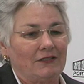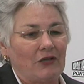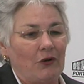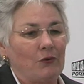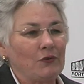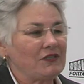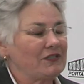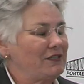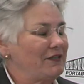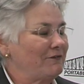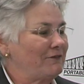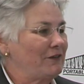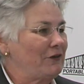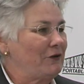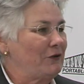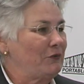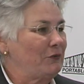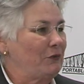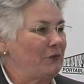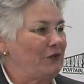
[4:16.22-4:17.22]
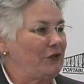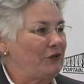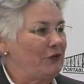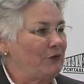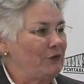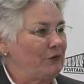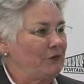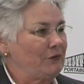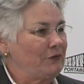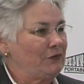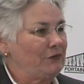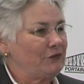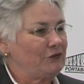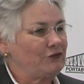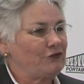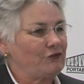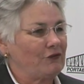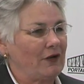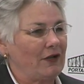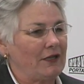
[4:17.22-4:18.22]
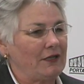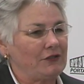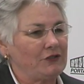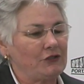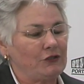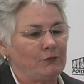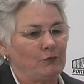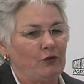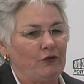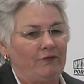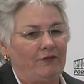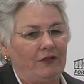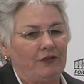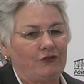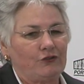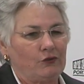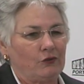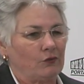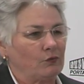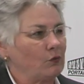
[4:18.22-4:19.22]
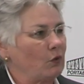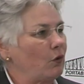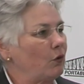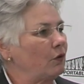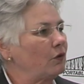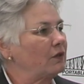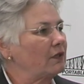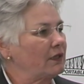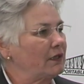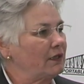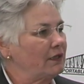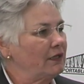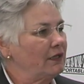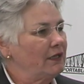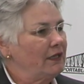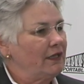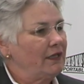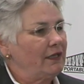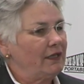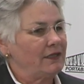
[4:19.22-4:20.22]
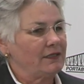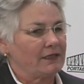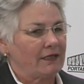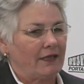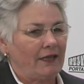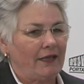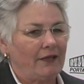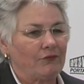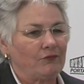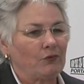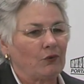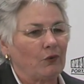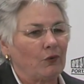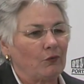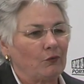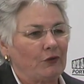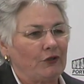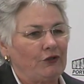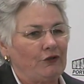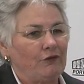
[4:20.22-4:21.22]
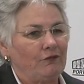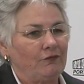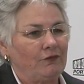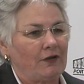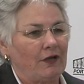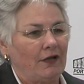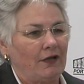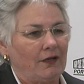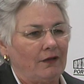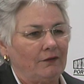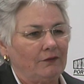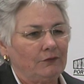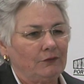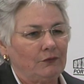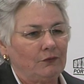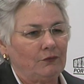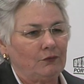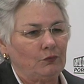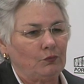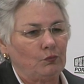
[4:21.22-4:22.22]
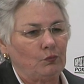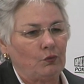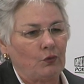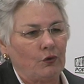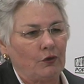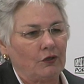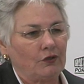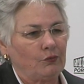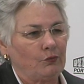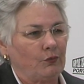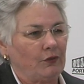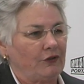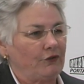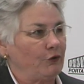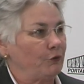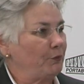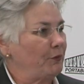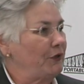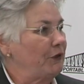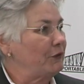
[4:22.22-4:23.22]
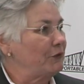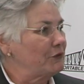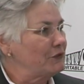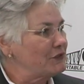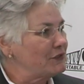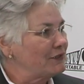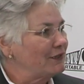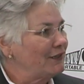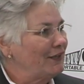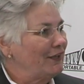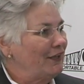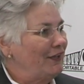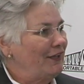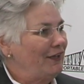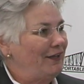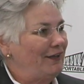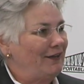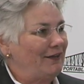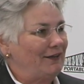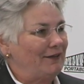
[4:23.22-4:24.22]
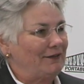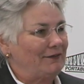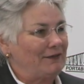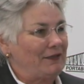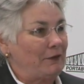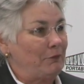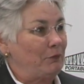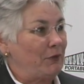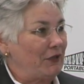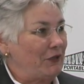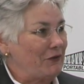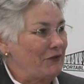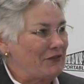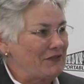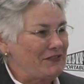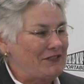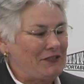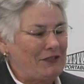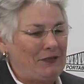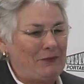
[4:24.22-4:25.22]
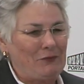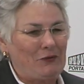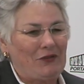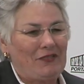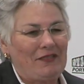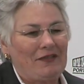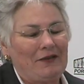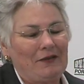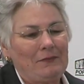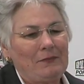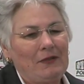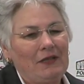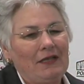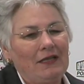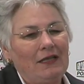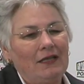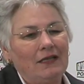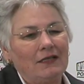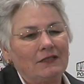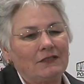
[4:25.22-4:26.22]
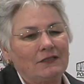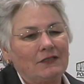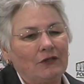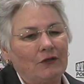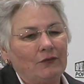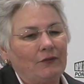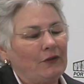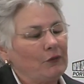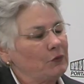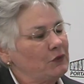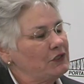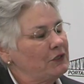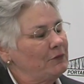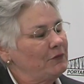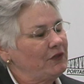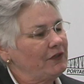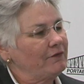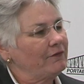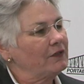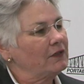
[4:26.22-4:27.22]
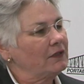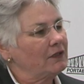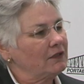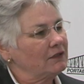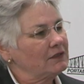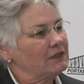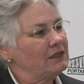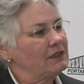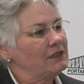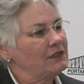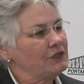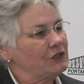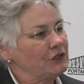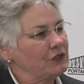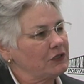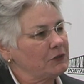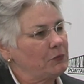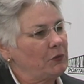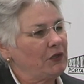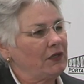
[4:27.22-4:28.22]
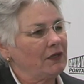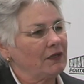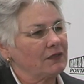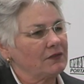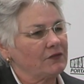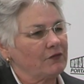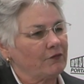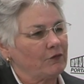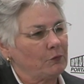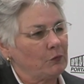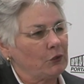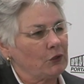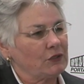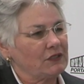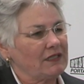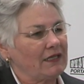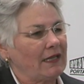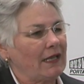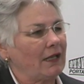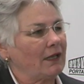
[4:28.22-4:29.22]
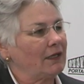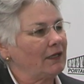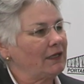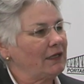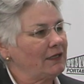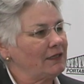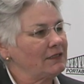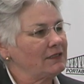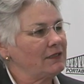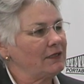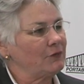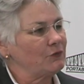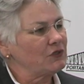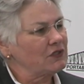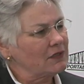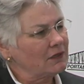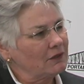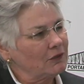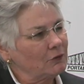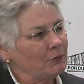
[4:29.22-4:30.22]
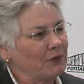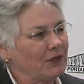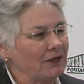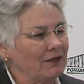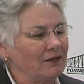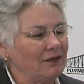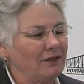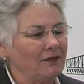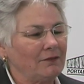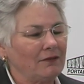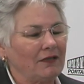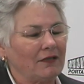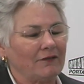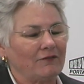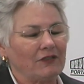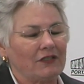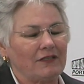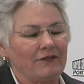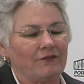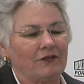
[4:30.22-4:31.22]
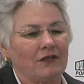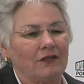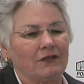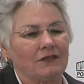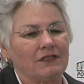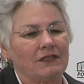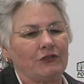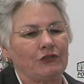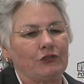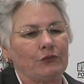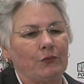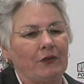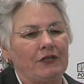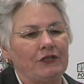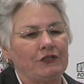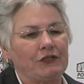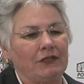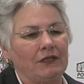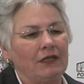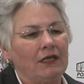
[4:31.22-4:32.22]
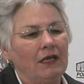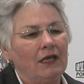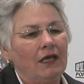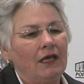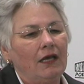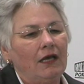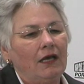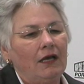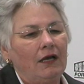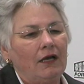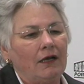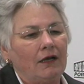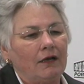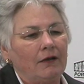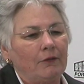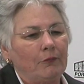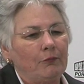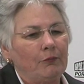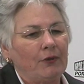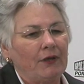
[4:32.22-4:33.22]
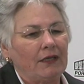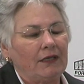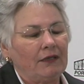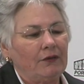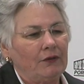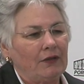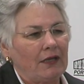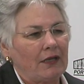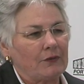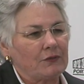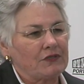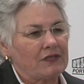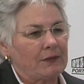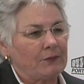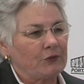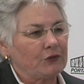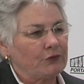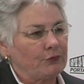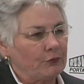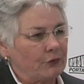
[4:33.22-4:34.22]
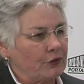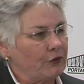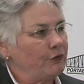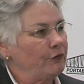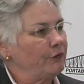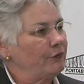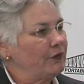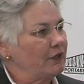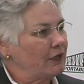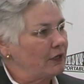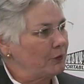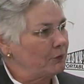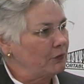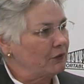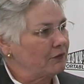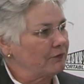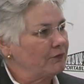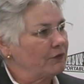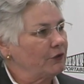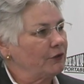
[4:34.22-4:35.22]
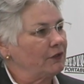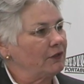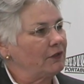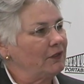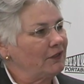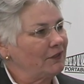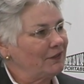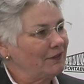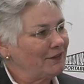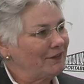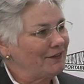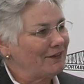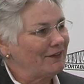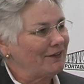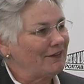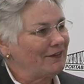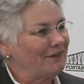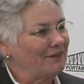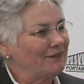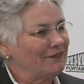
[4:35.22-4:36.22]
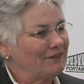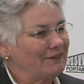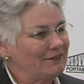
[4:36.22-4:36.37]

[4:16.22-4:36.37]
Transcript: always difficult when you're trying to move into a role that is a head role when you've uh, worked with your peers uh, and been on the team with them. So there were some difficulties just because of the personalities, and it was a little bit of a difficult situation. Uh, but I was able to recruit a couple of good, uh,